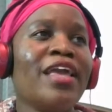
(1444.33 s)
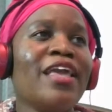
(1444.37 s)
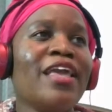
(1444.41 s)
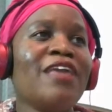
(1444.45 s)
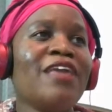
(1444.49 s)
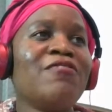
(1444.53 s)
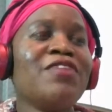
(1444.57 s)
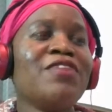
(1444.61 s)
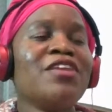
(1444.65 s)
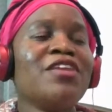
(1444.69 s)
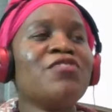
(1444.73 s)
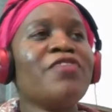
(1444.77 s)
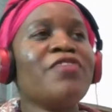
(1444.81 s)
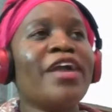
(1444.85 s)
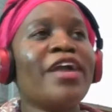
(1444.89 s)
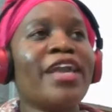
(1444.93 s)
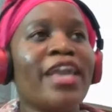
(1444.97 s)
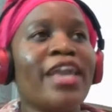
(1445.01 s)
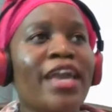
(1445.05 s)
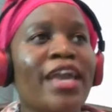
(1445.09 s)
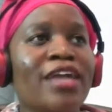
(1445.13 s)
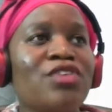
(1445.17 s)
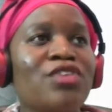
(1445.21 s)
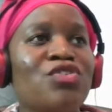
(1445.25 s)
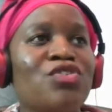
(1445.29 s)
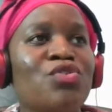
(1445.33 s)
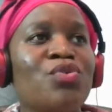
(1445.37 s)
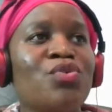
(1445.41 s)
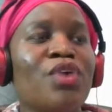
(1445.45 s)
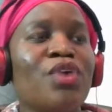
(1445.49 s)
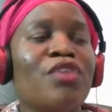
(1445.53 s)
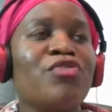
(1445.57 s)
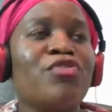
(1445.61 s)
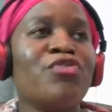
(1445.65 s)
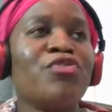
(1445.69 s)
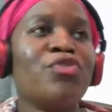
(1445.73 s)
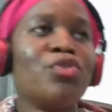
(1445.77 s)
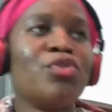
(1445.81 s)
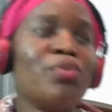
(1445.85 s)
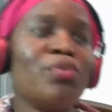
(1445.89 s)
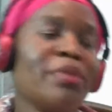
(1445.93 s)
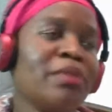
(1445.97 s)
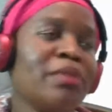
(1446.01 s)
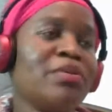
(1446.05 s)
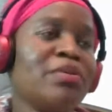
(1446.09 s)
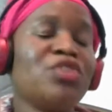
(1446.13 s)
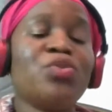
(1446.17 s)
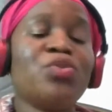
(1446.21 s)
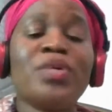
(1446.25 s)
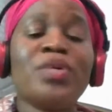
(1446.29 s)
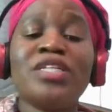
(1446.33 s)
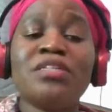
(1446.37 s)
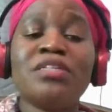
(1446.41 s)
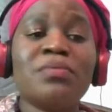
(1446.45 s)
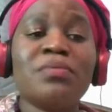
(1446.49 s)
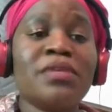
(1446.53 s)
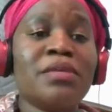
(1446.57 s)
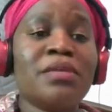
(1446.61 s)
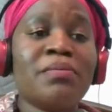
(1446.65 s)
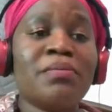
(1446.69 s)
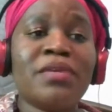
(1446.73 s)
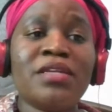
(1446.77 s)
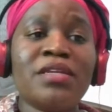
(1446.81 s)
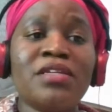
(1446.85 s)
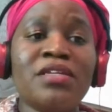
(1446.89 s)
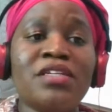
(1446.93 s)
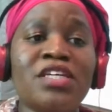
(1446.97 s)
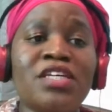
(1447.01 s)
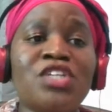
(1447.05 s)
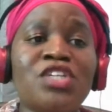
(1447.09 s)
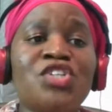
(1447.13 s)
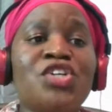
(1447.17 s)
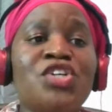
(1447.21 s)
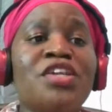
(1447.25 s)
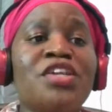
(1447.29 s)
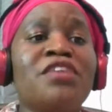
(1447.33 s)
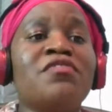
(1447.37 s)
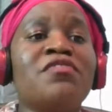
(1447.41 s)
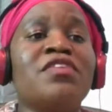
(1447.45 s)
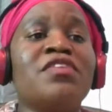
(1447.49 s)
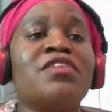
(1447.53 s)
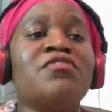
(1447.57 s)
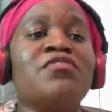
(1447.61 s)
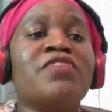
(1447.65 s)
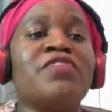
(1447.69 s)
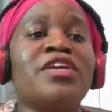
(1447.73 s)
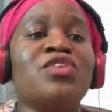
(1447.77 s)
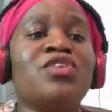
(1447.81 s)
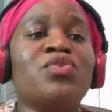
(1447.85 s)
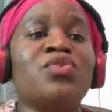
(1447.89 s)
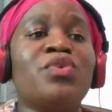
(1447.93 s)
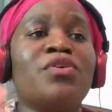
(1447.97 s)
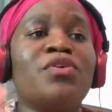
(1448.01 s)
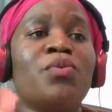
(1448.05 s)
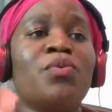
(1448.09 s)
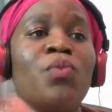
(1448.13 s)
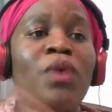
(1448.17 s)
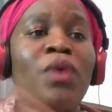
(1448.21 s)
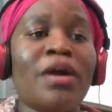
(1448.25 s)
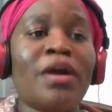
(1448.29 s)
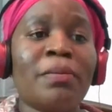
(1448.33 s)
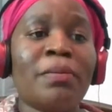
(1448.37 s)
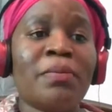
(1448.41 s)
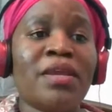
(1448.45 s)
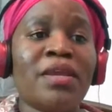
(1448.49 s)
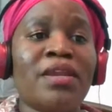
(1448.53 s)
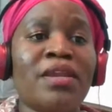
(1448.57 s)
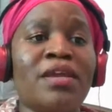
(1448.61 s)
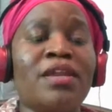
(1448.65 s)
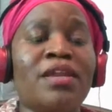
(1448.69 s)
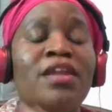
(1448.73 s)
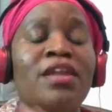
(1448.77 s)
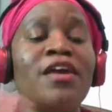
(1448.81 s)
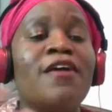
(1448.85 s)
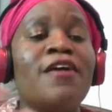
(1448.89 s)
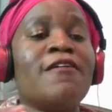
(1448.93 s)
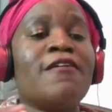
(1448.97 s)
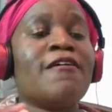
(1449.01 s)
if I can't do a full maybe 20-minute meditation, even if I do a 1 minute,